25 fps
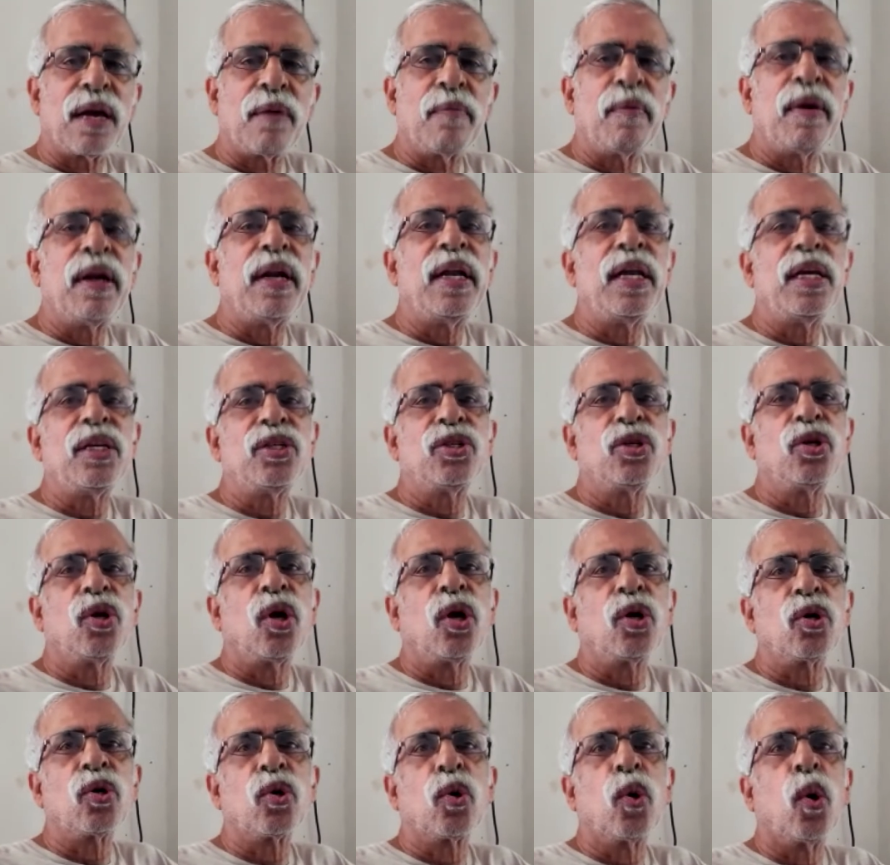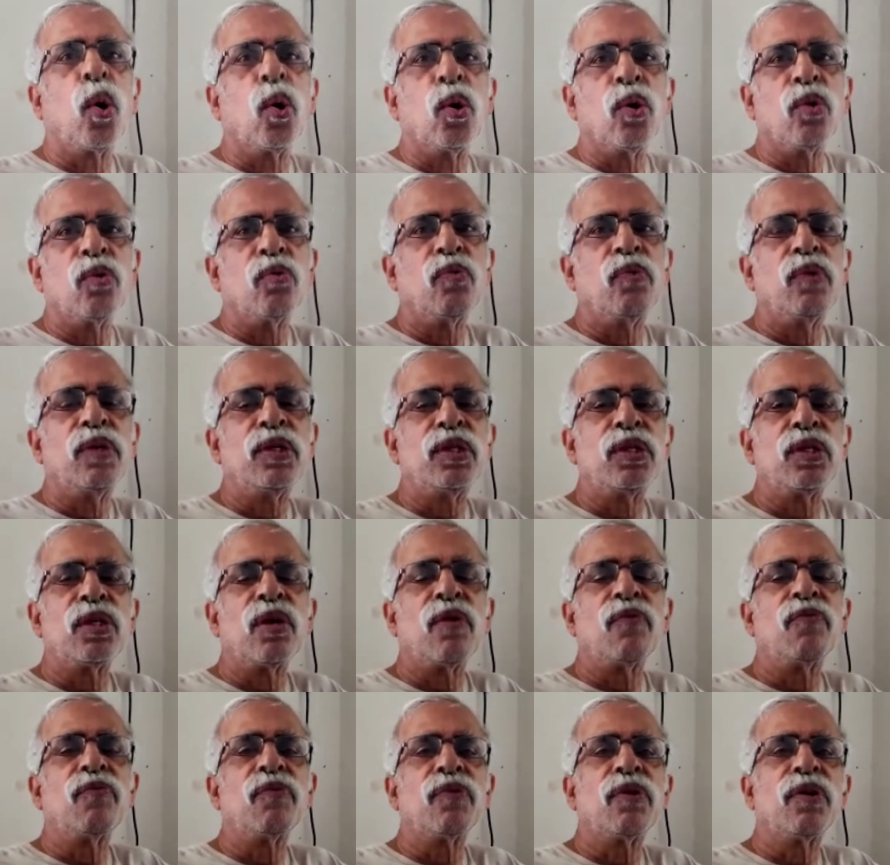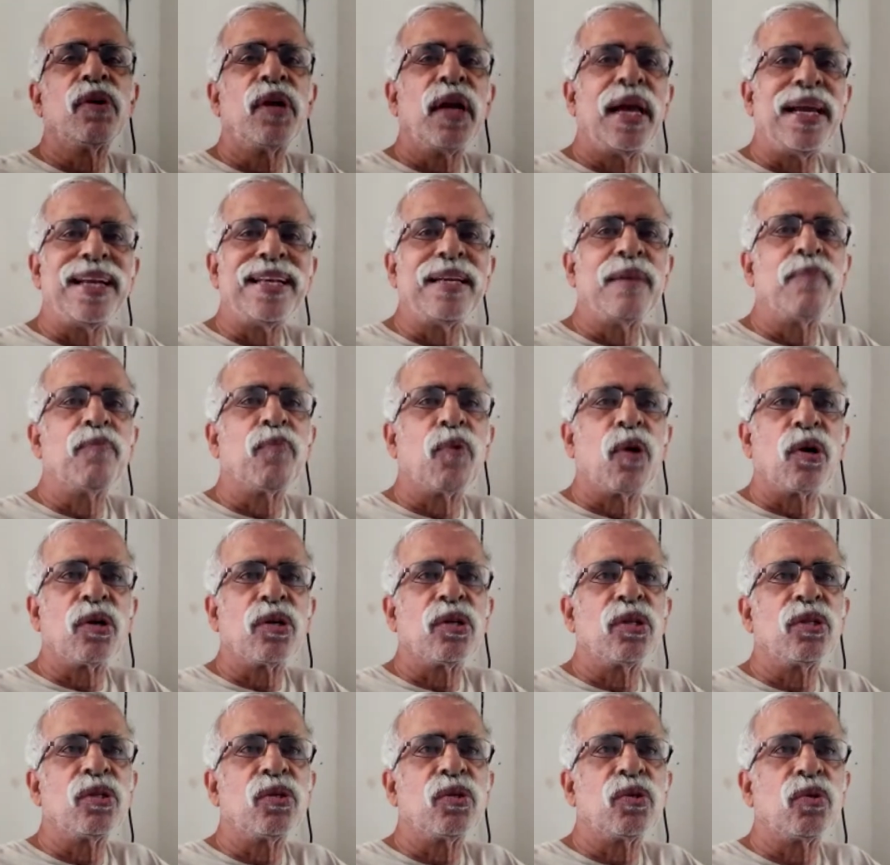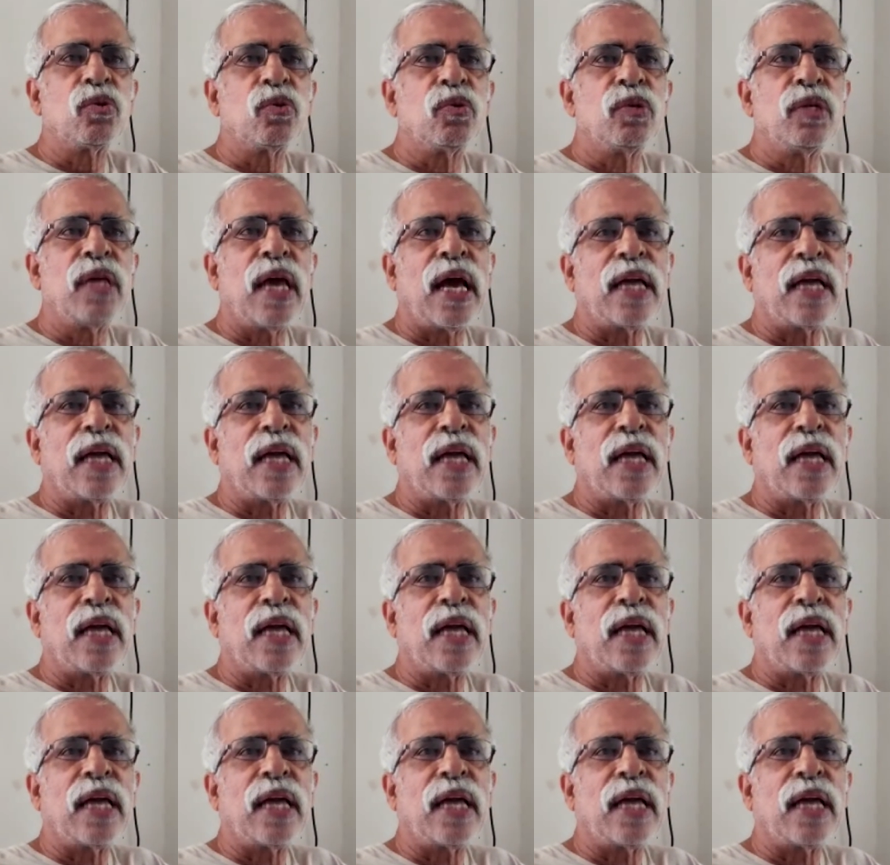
recommendation on coal, which is of great importance